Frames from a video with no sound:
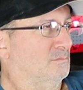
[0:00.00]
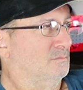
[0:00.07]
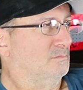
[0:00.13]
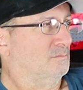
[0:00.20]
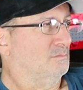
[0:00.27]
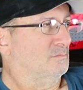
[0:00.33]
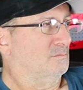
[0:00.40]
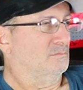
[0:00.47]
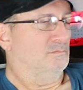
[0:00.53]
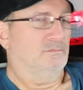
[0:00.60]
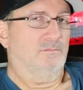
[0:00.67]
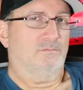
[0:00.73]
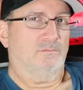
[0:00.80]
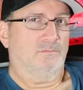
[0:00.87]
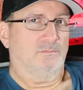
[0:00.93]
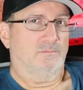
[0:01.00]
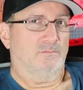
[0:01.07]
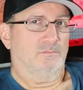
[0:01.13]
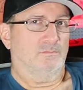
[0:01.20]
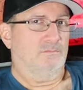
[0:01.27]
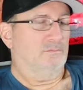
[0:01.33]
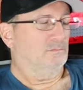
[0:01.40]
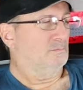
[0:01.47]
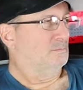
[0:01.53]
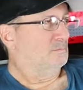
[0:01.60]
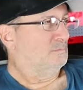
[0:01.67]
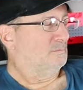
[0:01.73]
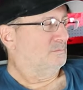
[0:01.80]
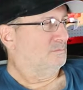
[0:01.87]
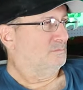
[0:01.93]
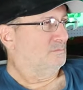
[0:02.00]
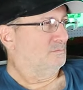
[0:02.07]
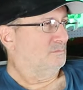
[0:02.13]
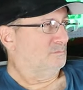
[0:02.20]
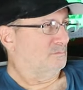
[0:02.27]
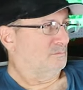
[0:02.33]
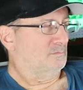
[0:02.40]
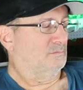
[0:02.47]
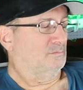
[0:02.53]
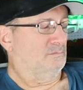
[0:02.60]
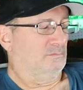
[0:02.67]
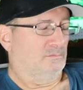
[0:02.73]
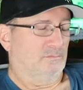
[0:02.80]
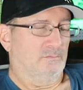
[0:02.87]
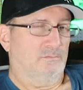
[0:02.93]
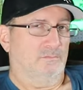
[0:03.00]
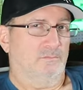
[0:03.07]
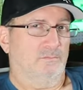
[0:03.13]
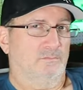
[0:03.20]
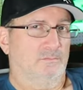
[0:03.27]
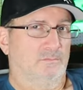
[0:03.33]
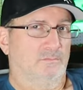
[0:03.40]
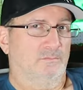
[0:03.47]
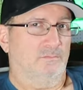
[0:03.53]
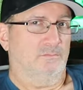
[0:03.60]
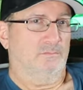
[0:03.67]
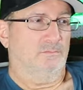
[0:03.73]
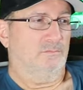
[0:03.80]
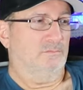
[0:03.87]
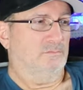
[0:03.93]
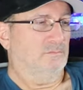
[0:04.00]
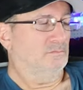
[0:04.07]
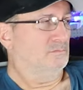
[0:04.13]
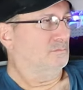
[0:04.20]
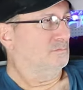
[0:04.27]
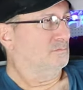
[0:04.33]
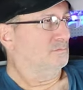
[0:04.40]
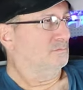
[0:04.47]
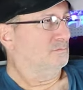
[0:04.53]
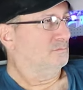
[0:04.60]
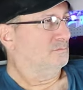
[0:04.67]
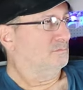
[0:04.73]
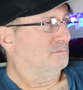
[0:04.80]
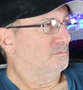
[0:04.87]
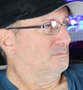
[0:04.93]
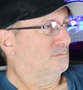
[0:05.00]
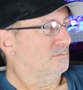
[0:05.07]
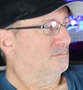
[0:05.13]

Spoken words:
This person isn't speaking.